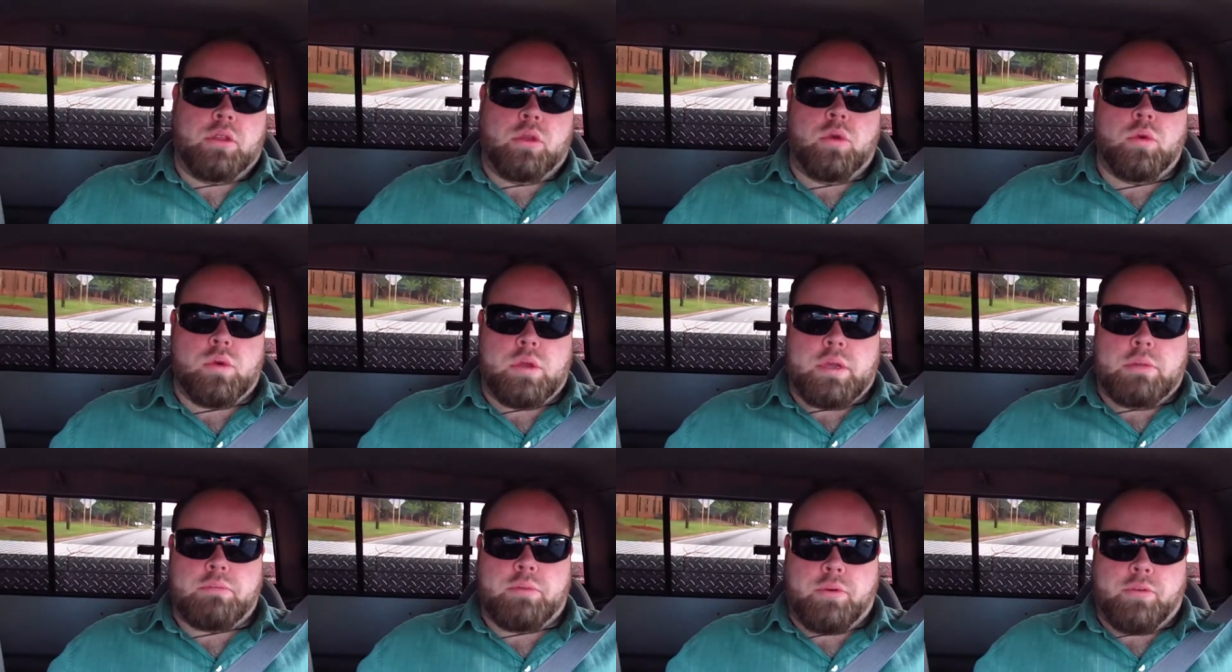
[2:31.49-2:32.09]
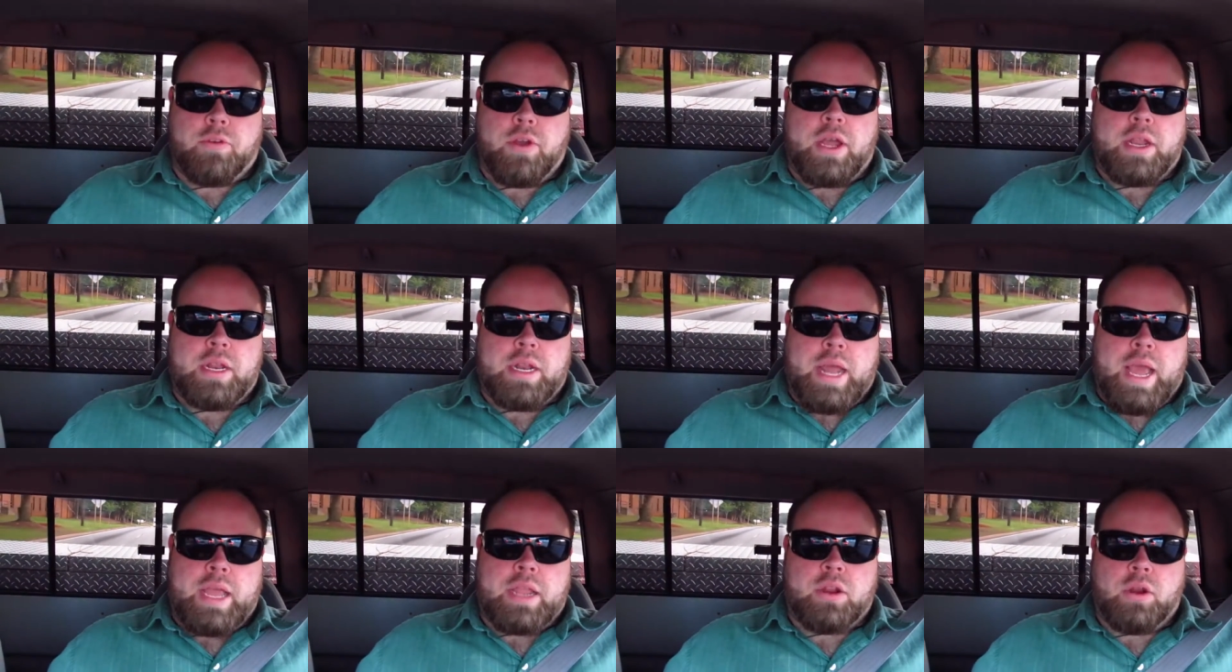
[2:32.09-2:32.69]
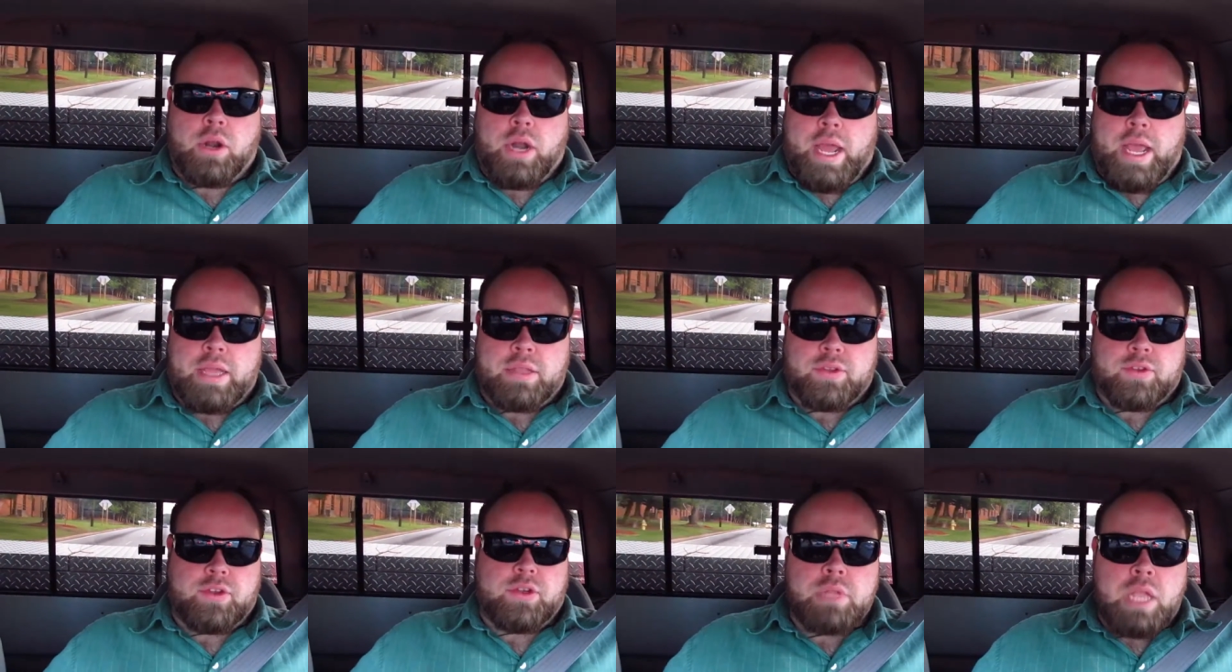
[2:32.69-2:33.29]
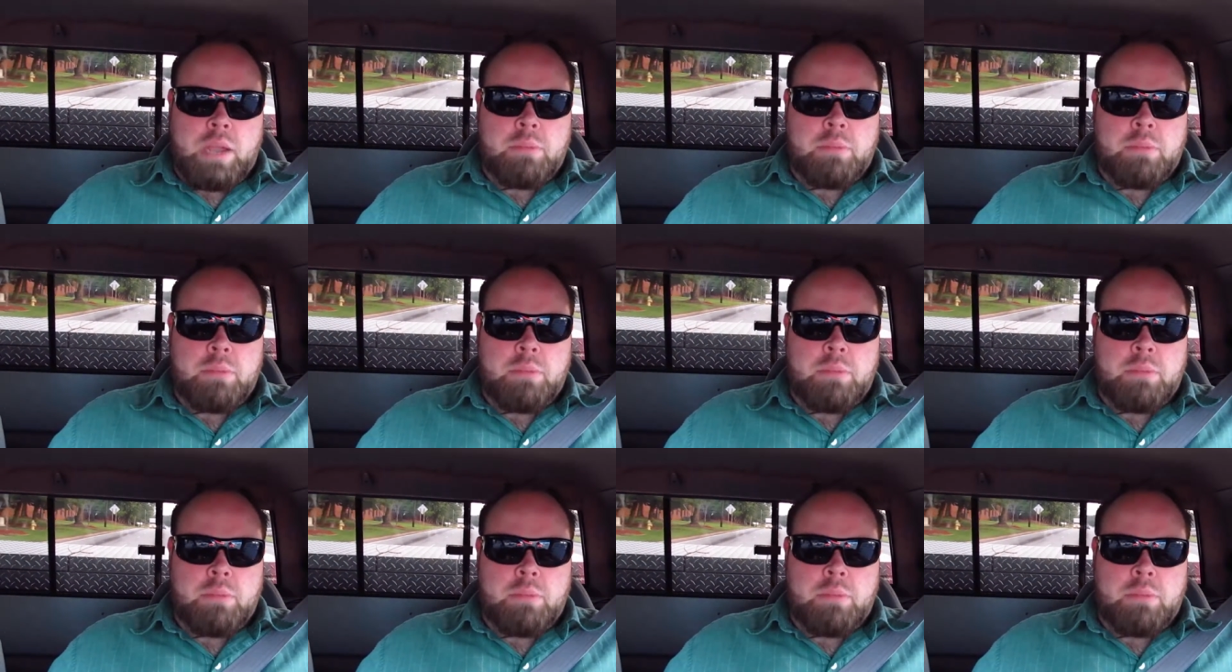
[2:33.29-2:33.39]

You can provide an accurate answer.